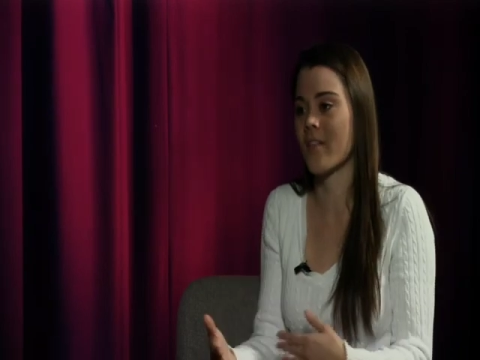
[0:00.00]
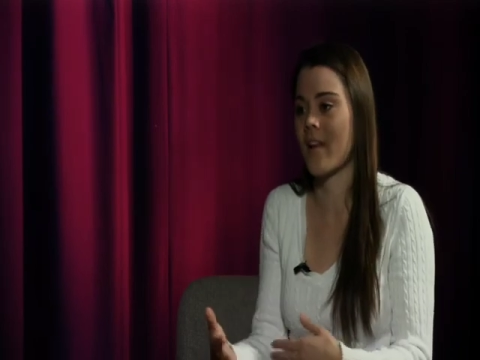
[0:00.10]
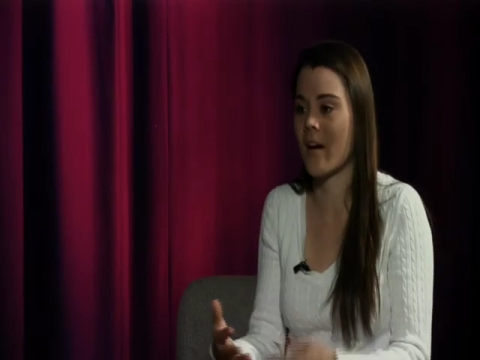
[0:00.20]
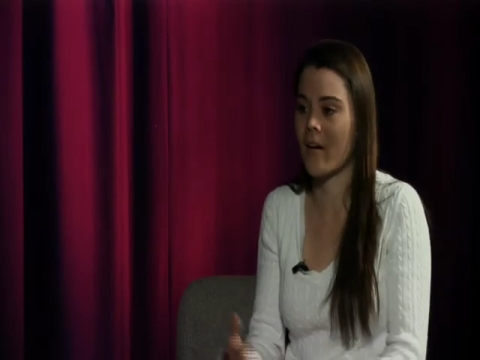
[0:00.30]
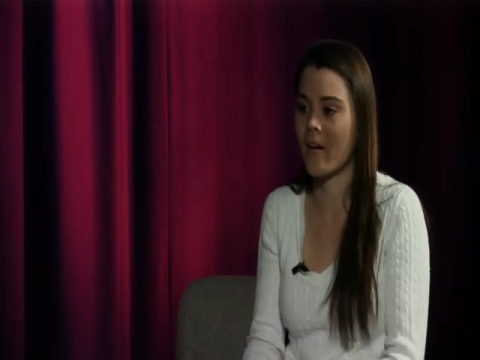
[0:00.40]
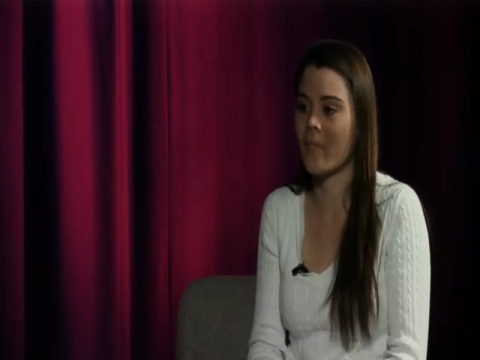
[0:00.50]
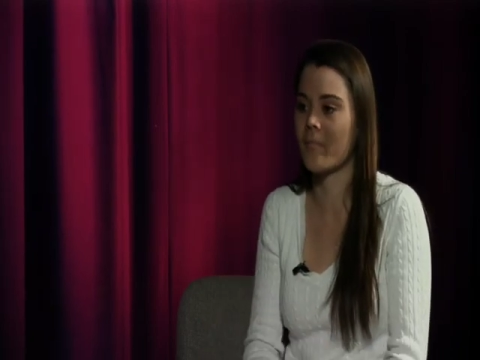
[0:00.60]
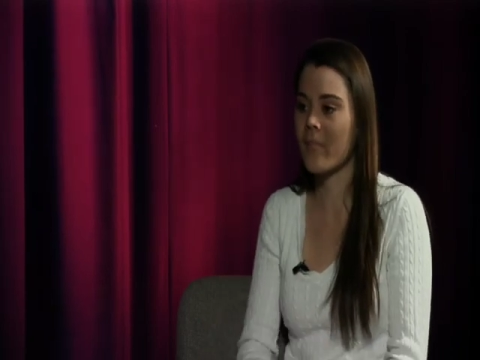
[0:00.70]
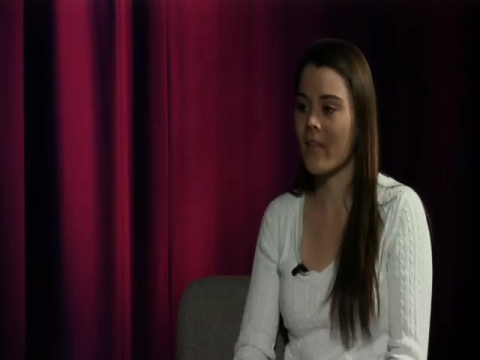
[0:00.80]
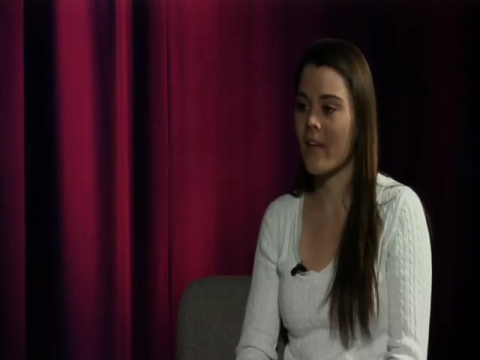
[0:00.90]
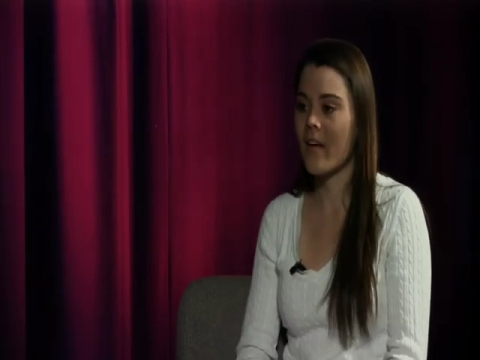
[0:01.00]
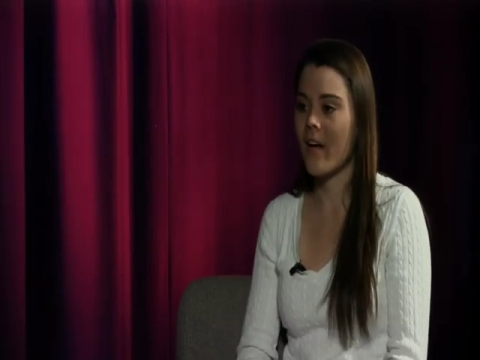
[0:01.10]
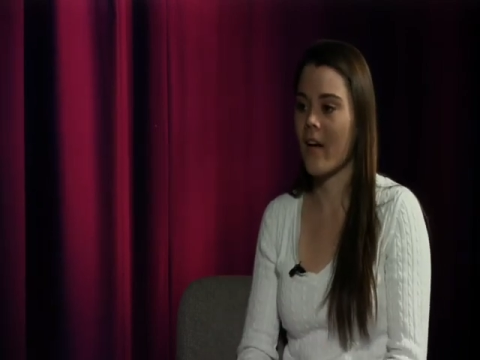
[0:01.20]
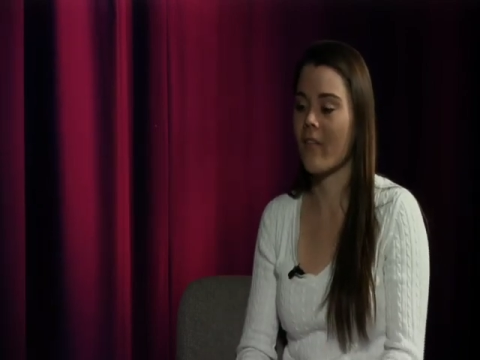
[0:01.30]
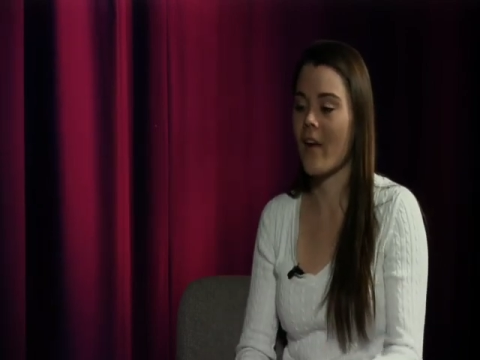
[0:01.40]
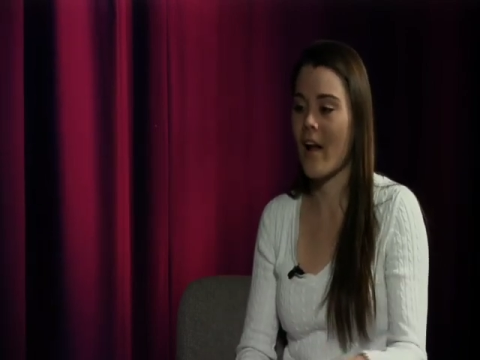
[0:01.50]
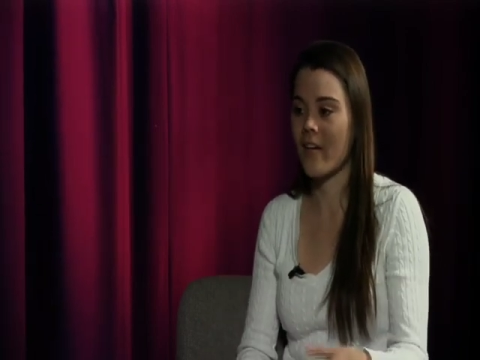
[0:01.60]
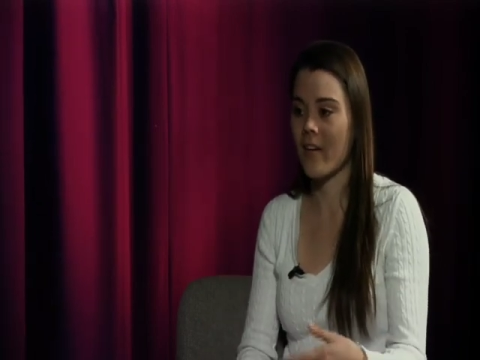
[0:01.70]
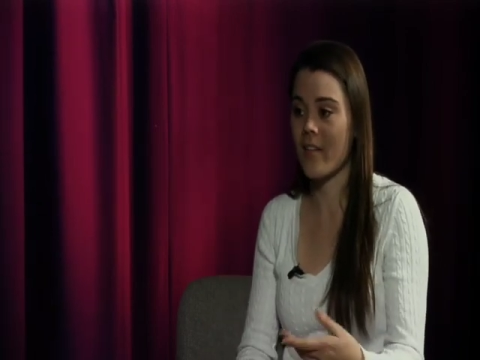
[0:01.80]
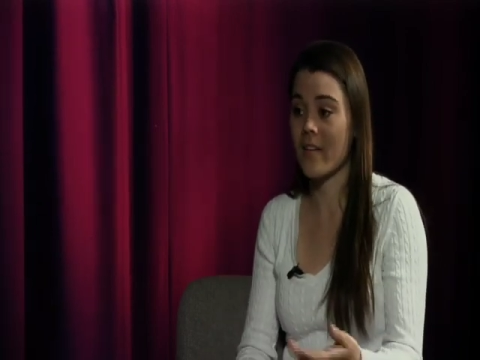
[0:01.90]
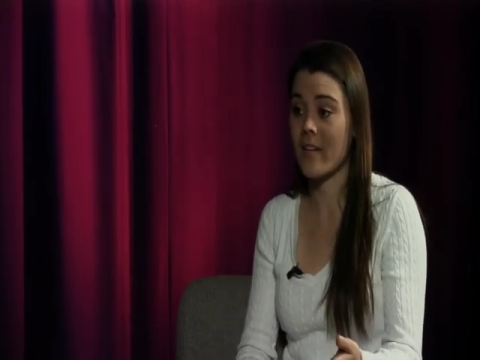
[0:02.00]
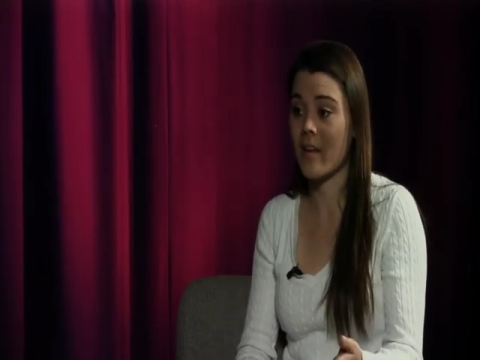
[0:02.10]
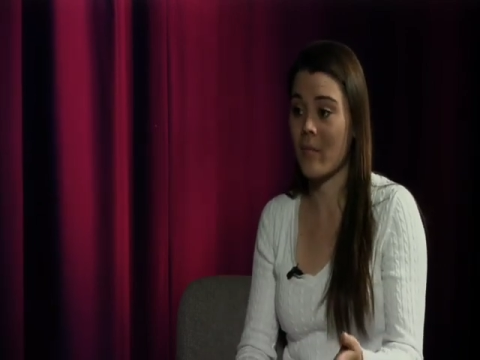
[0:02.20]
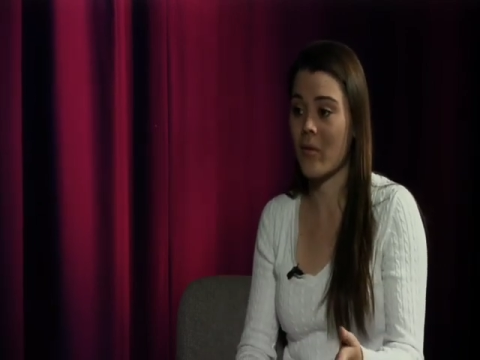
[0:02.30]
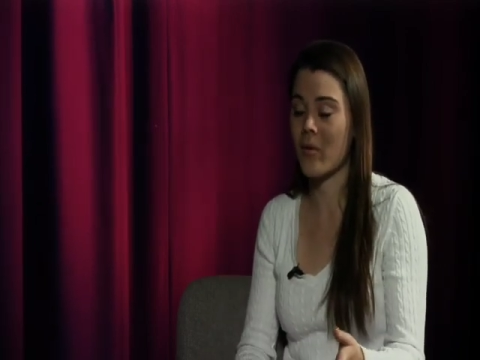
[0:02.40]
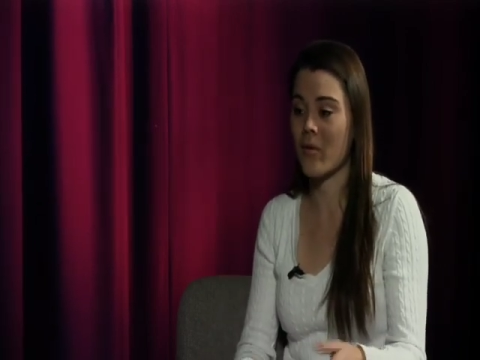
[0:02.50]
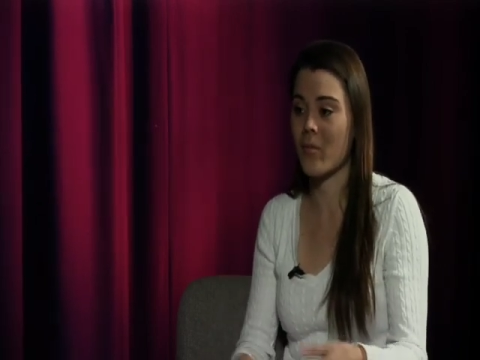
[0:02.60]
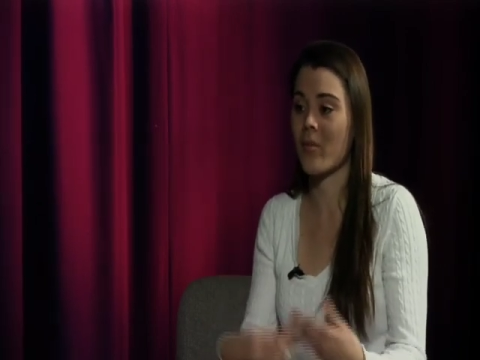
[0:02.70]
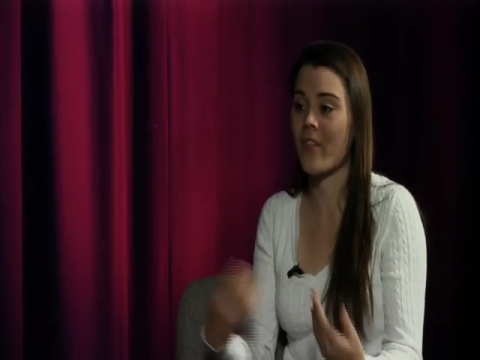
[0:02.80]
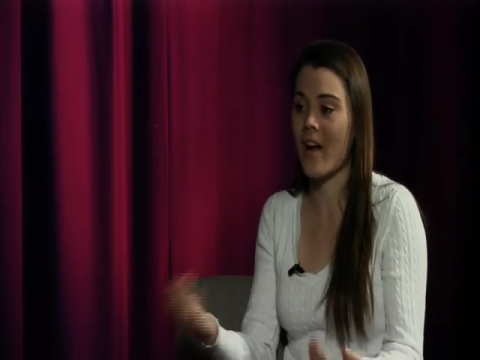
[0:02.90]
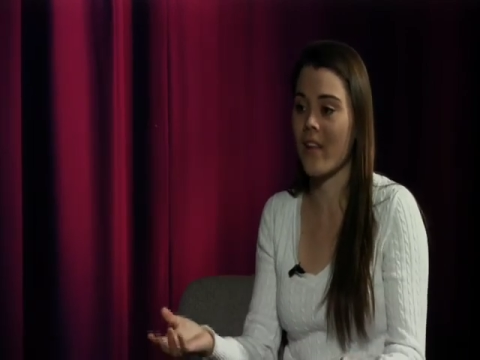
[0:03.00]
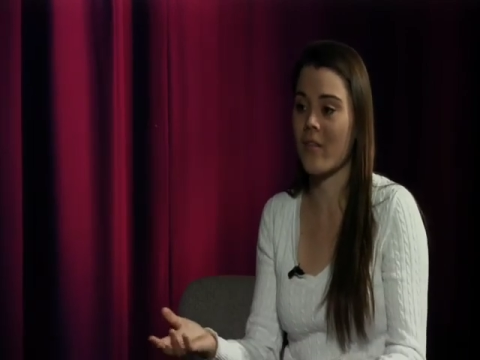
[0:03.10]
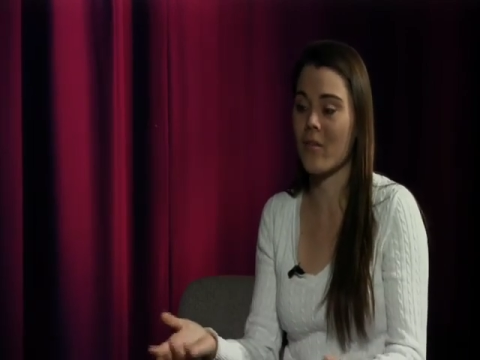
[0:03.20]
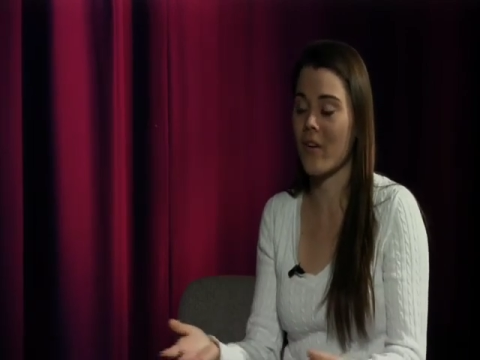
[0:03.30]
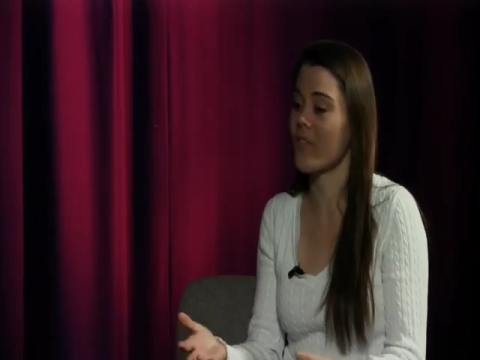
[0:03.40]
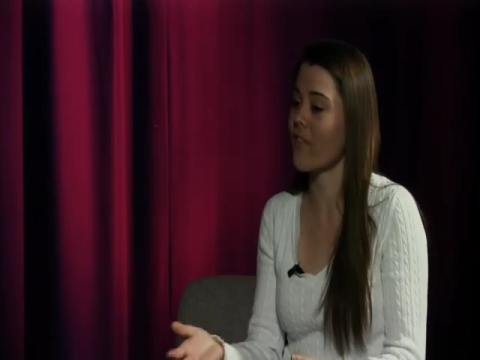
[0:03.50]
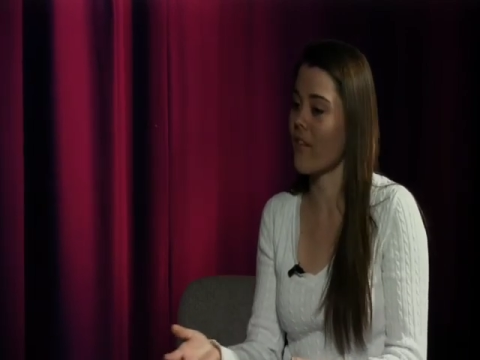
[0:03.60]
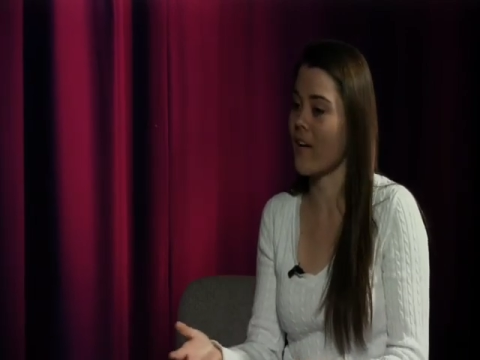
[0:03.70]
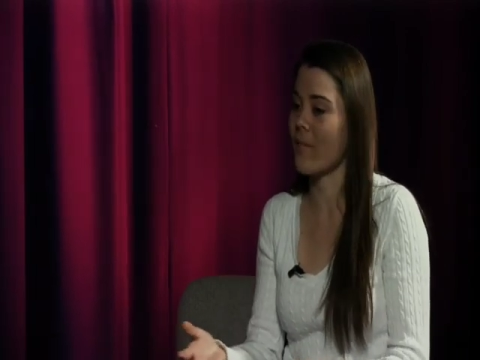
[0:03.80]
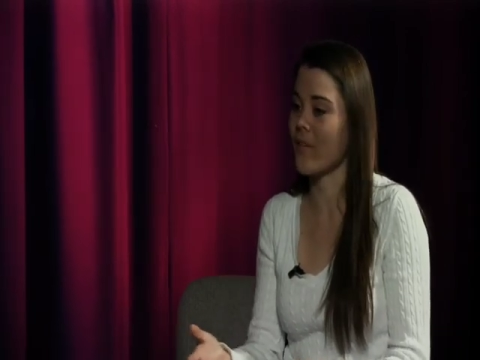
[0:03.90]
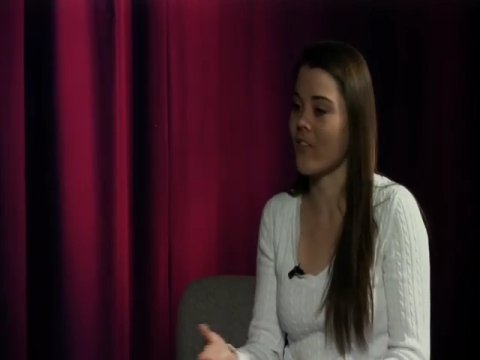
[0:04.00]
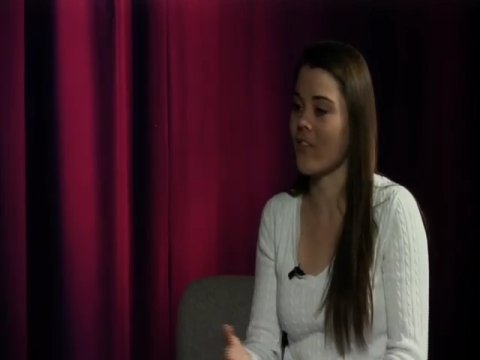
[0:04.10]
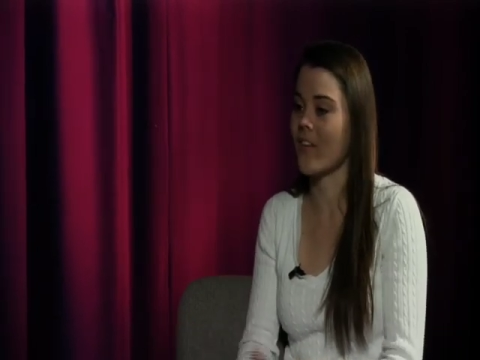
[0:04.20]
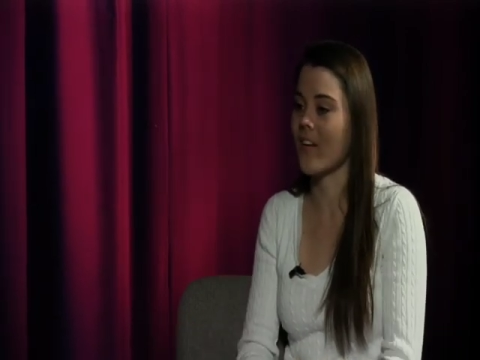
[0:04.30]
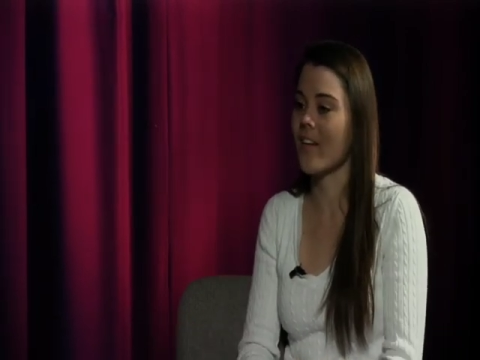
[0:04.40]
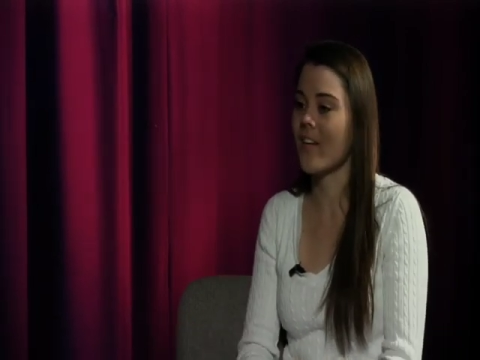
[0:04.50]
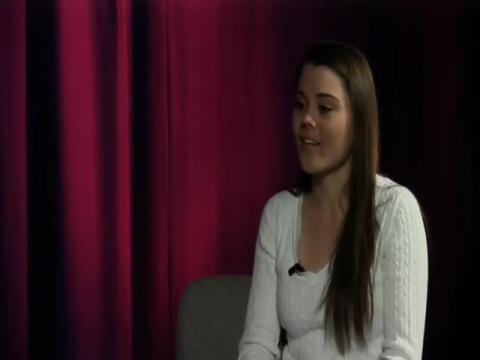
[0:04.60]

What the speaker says: there, or a rider on the team who's providing the horse for the competition.